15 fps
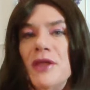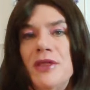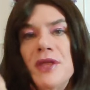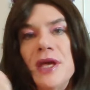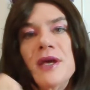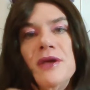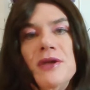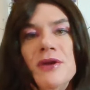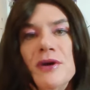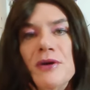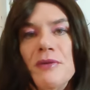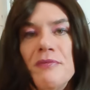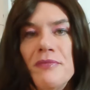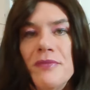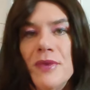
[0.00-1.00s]
I think, you
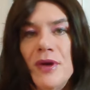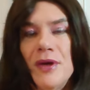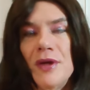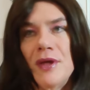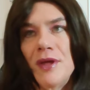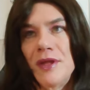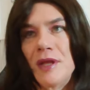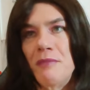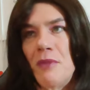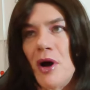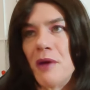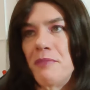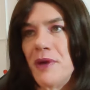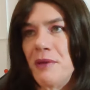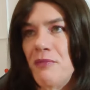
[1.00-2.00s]
know, there
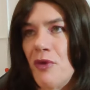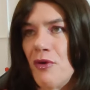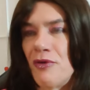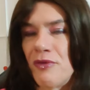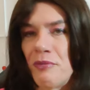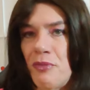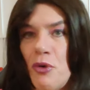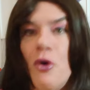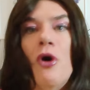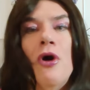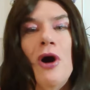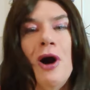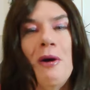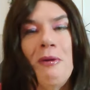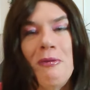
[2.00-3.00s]
might be more of
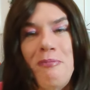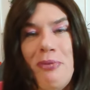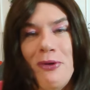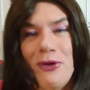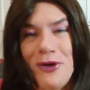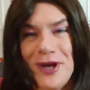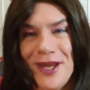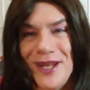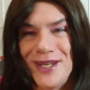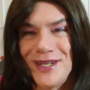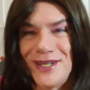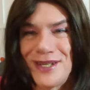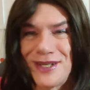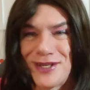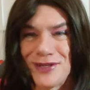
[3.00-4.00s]
a
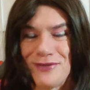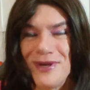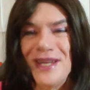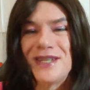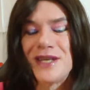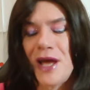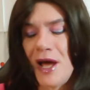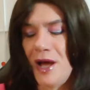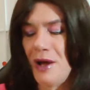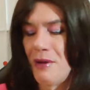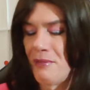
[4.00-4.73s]
point to it.